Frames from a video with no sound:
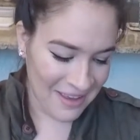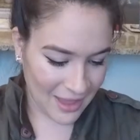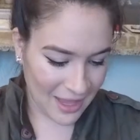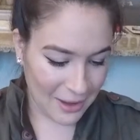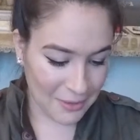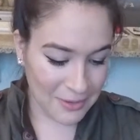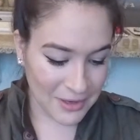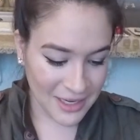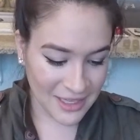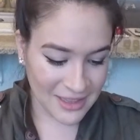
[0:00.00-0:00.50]

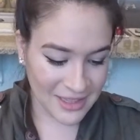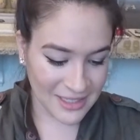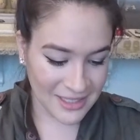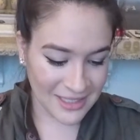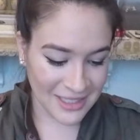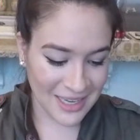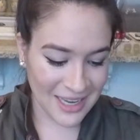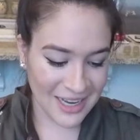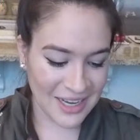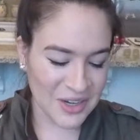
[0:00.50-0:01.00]
I would eat
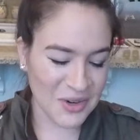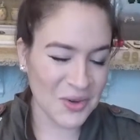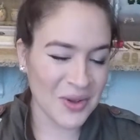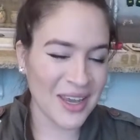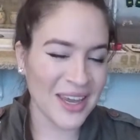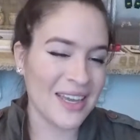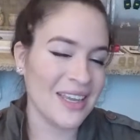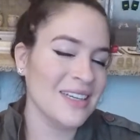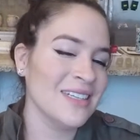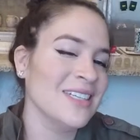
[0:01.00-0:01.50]
this again. You
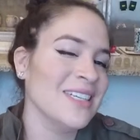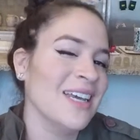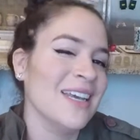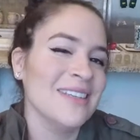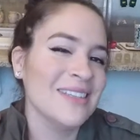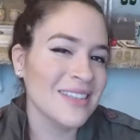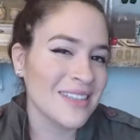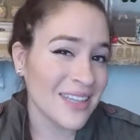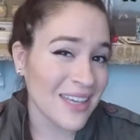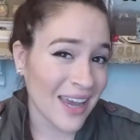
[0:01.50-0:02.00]
can
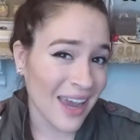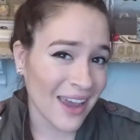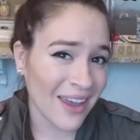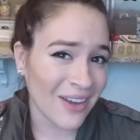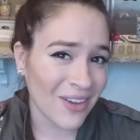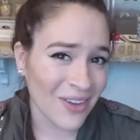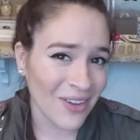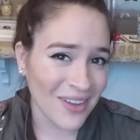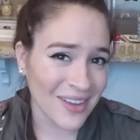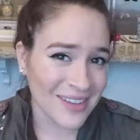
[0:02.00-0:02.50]
taste the
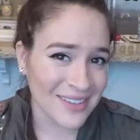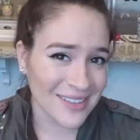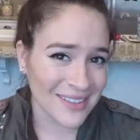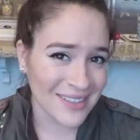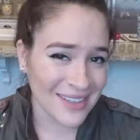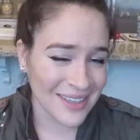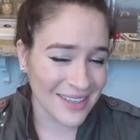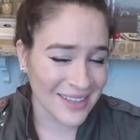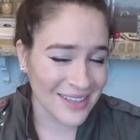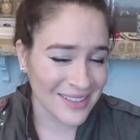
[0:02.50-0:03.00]
kale.
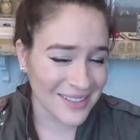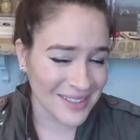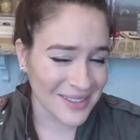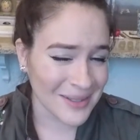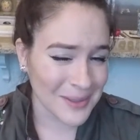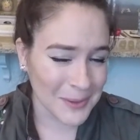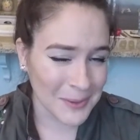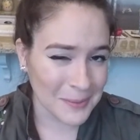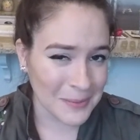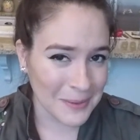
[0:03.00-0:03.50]
It is a
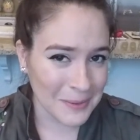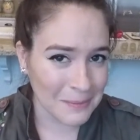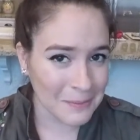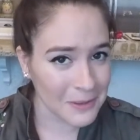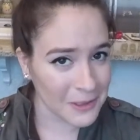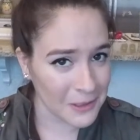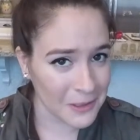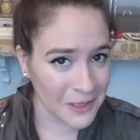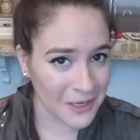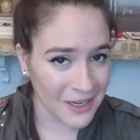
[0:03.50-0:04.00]
little bit
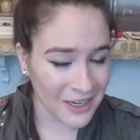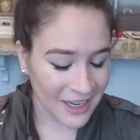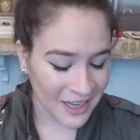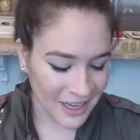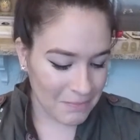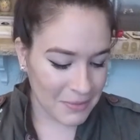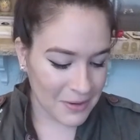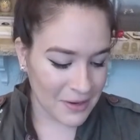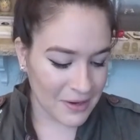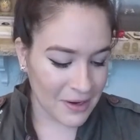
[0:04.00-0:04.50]
bitter,
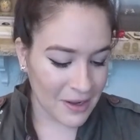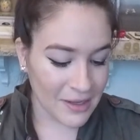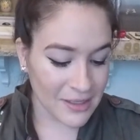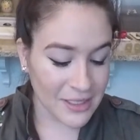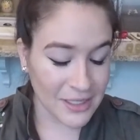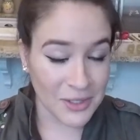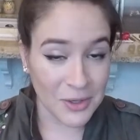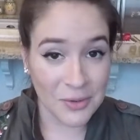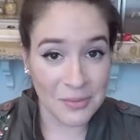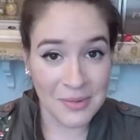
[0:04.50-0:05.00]
but not
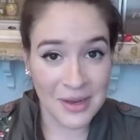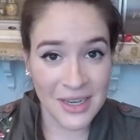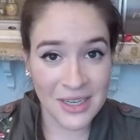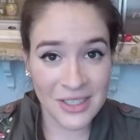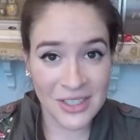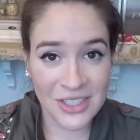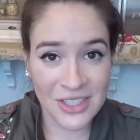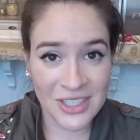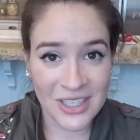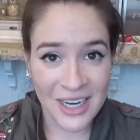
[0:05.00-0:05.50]
so
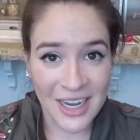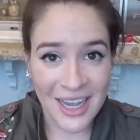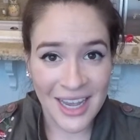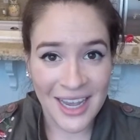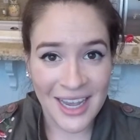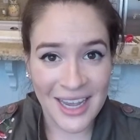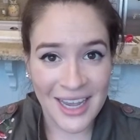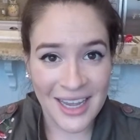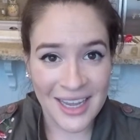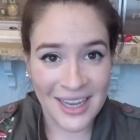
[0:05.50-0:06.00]
much.
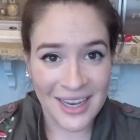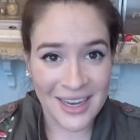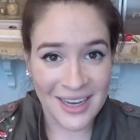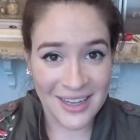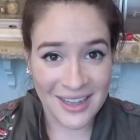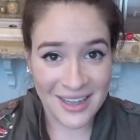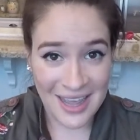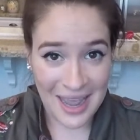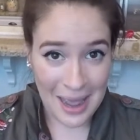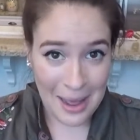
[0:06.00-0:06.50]

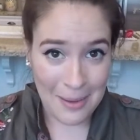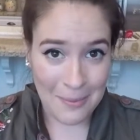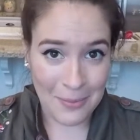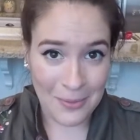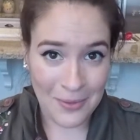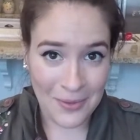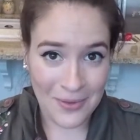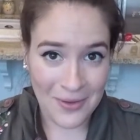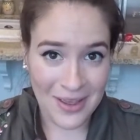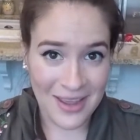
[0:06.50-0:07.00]
The
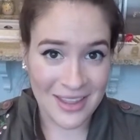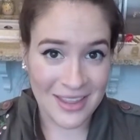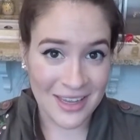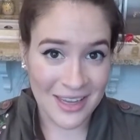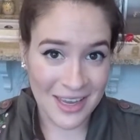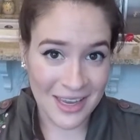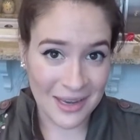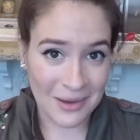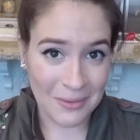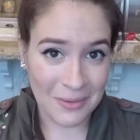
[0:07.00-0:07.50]
apple and the
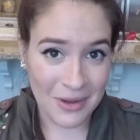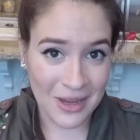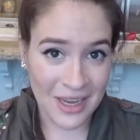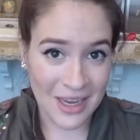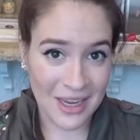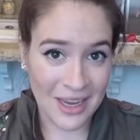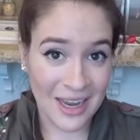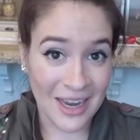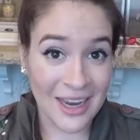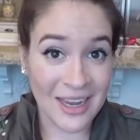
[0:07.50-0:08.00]

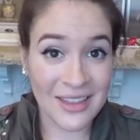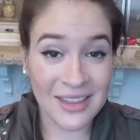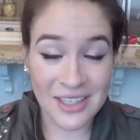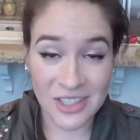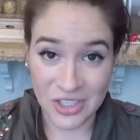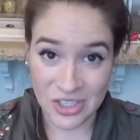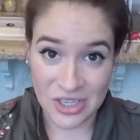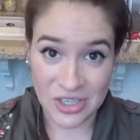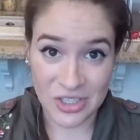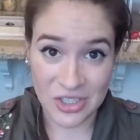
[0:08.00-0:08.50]
kiwi and the
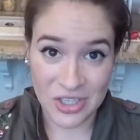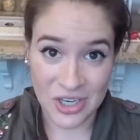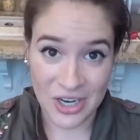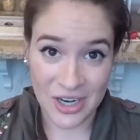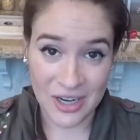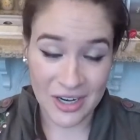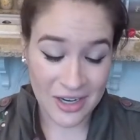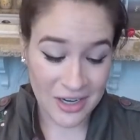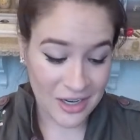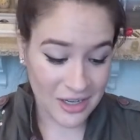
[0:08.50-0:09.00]

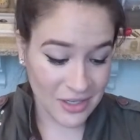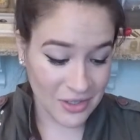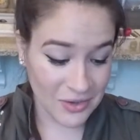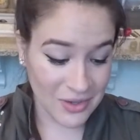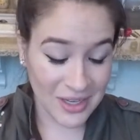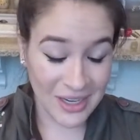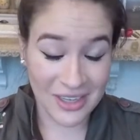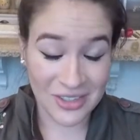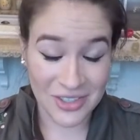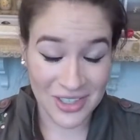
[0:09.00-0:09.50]
ginger, you
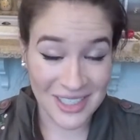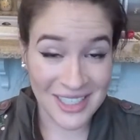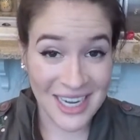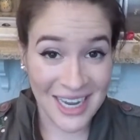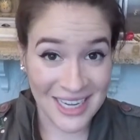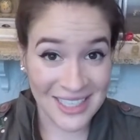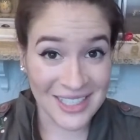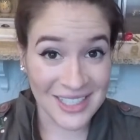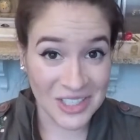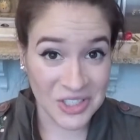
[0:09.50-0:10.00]
can actually
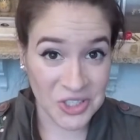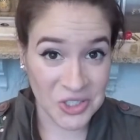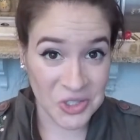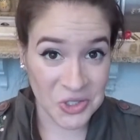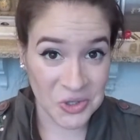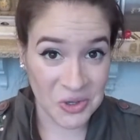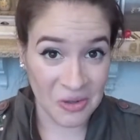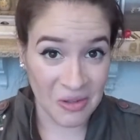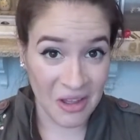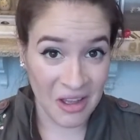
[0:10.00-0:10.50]
taste the
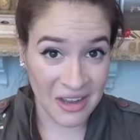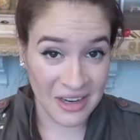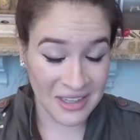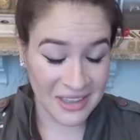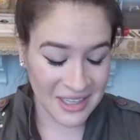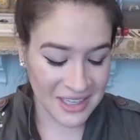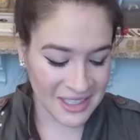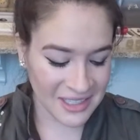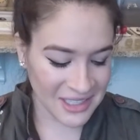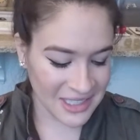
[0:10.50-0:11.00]
ginger a lot
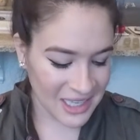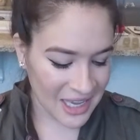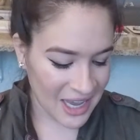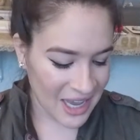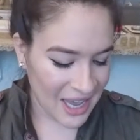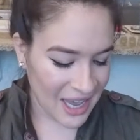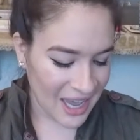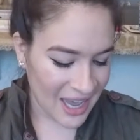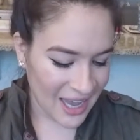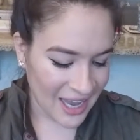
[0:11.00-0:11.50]
in this,
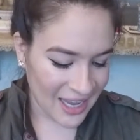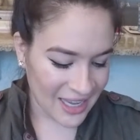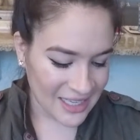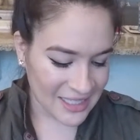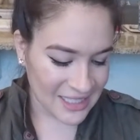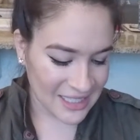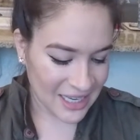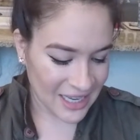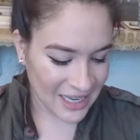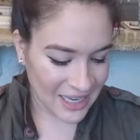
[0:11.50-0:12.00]

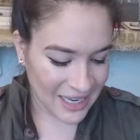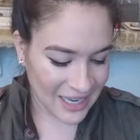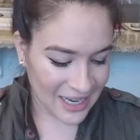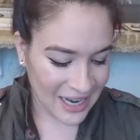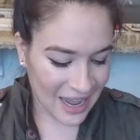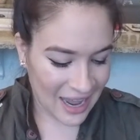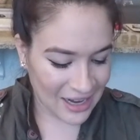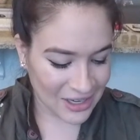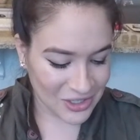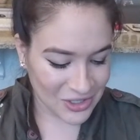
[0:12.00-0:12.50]
and it
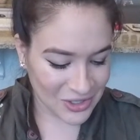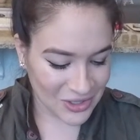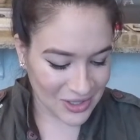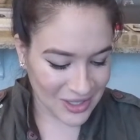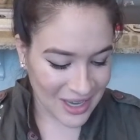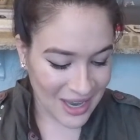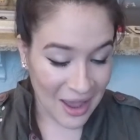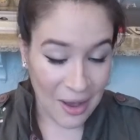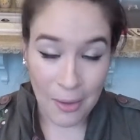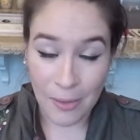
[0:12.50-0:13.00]

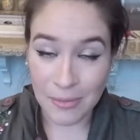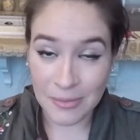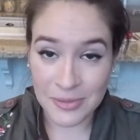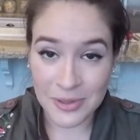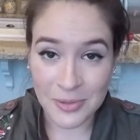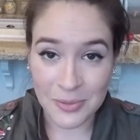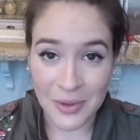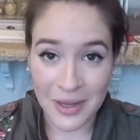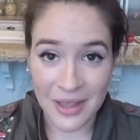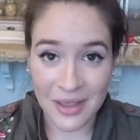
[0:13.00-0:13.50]
actually
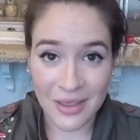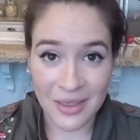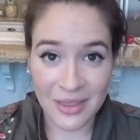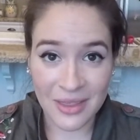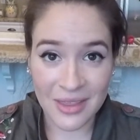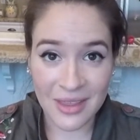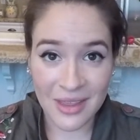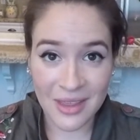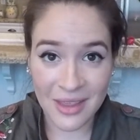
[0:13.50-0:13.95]
helps with